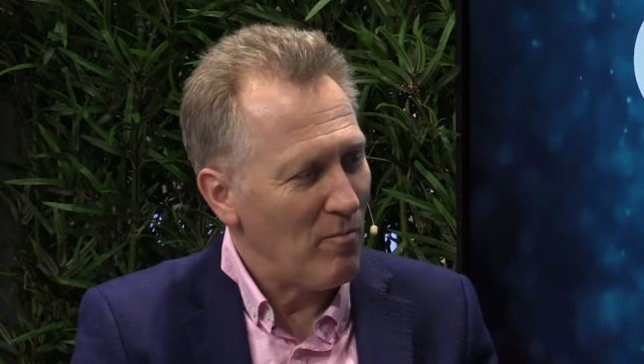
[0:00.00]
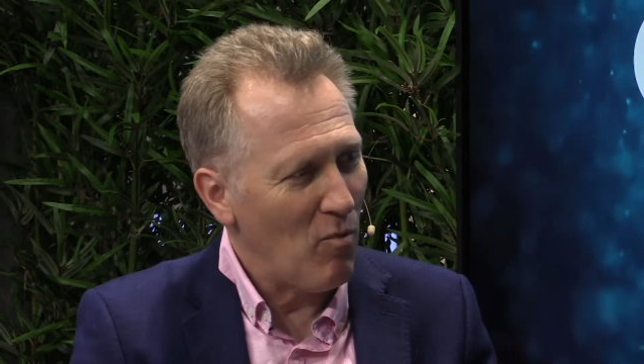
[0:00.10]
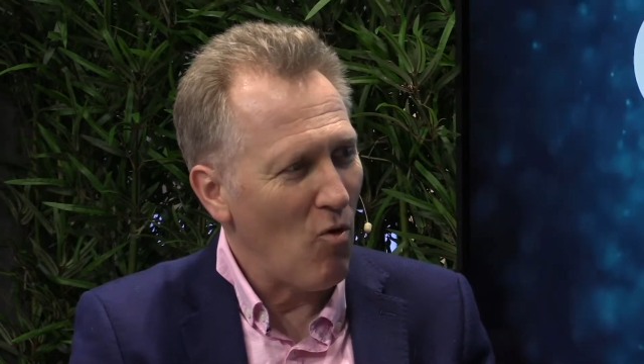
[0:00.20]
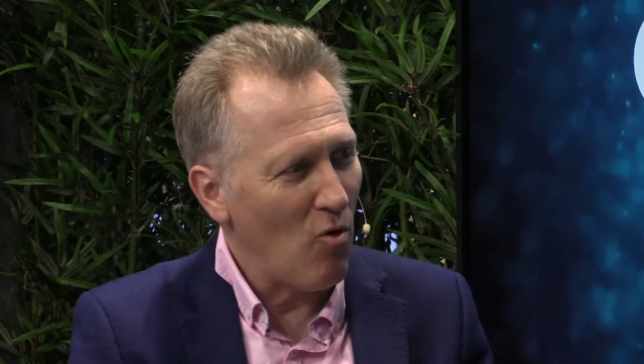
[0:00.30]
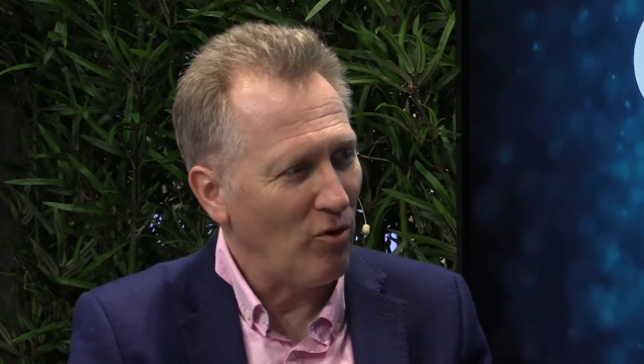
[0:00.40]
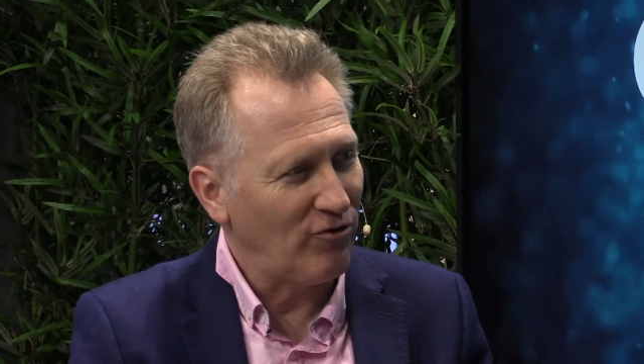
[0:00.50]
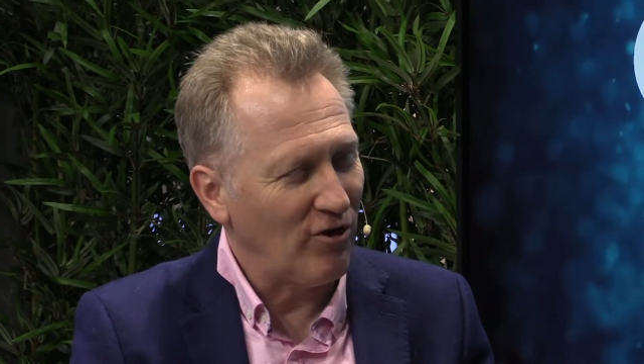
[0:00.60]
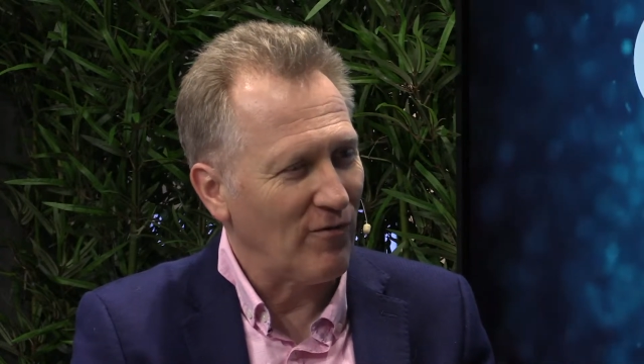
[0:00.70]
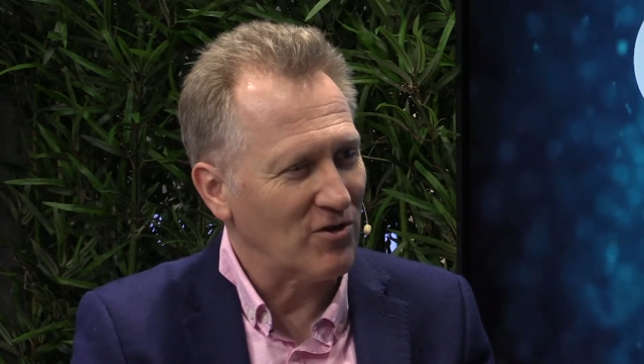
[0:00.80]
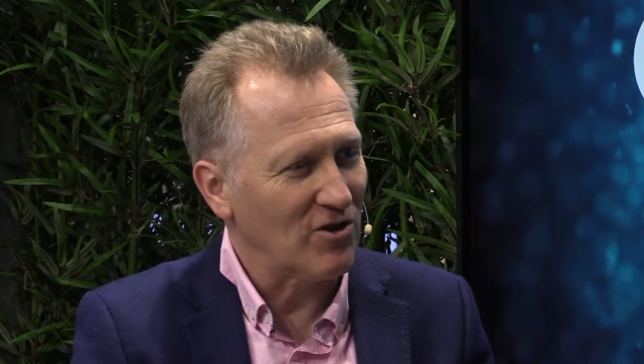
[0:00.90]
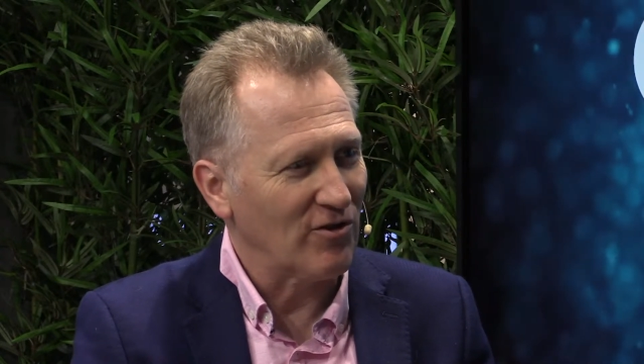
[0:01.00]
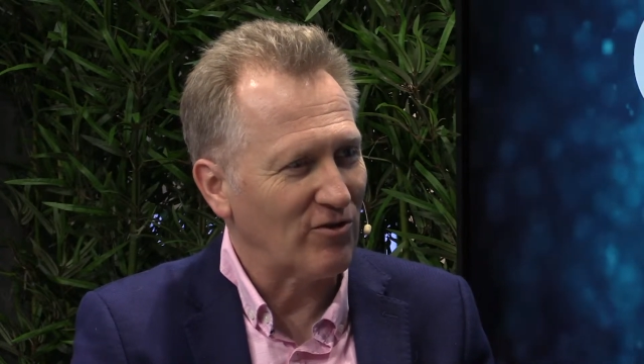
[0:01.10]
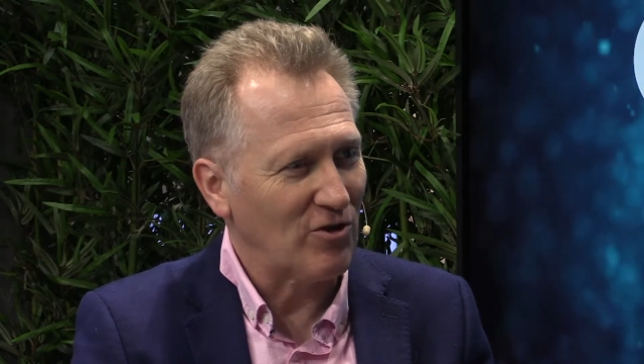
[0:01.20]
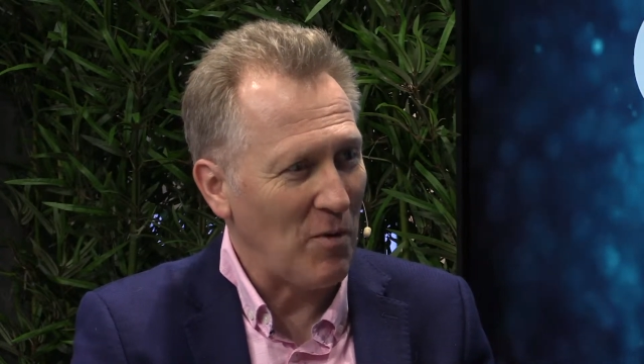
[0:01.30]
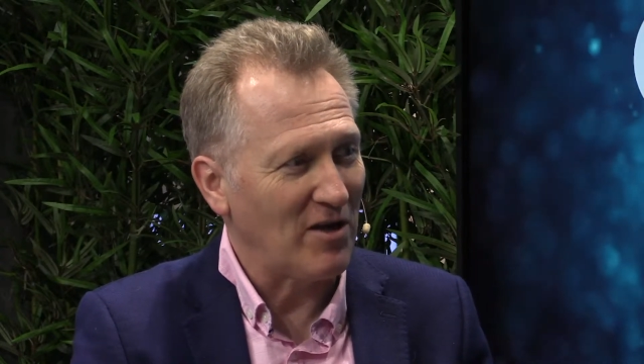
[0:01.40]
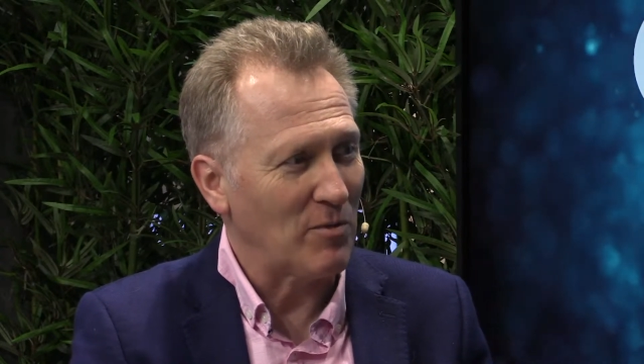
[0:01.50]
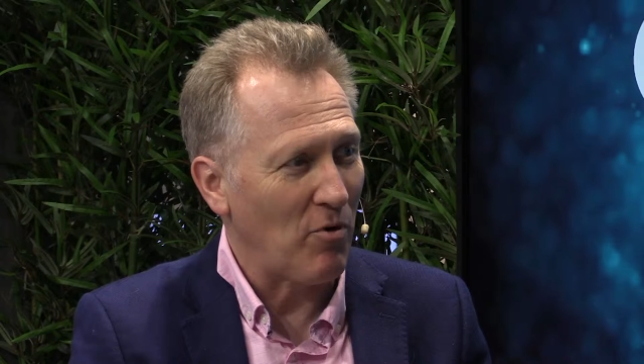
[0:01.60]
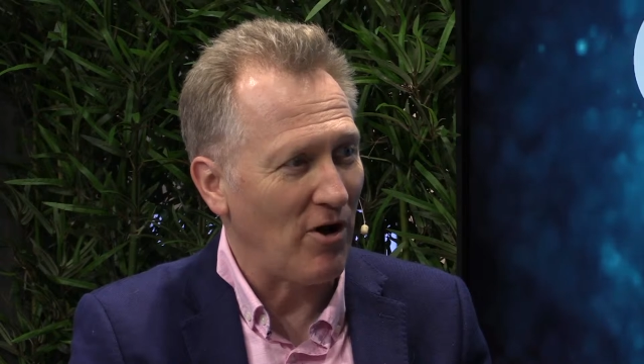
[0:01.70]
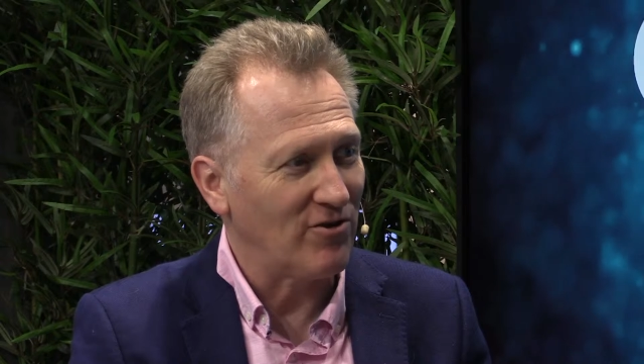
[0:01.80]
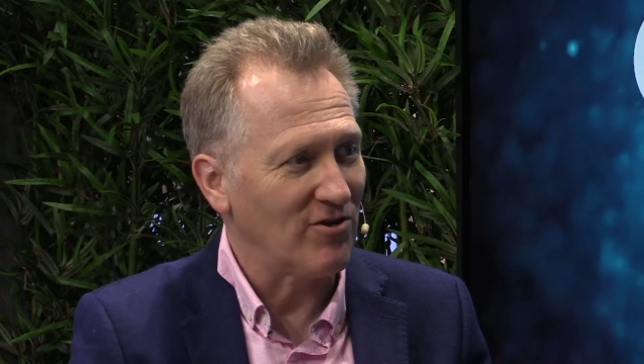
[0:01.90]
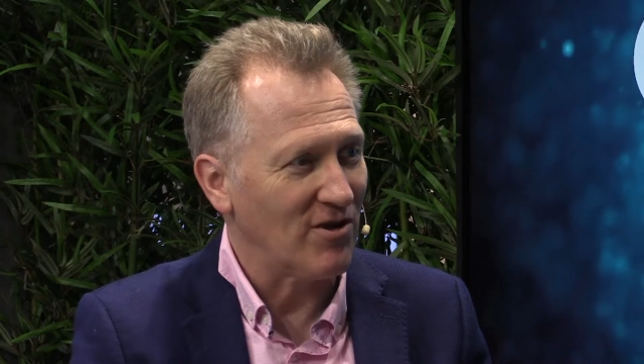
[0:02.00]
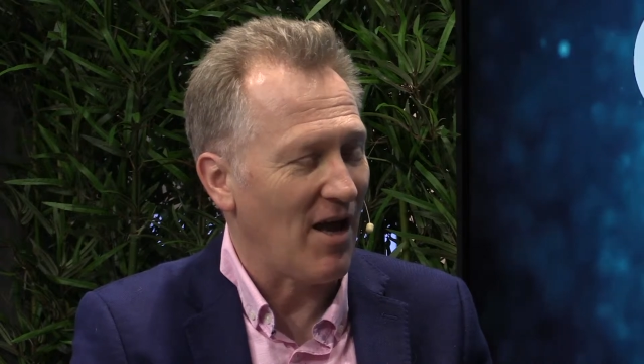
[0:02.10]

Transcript: more services to enterprises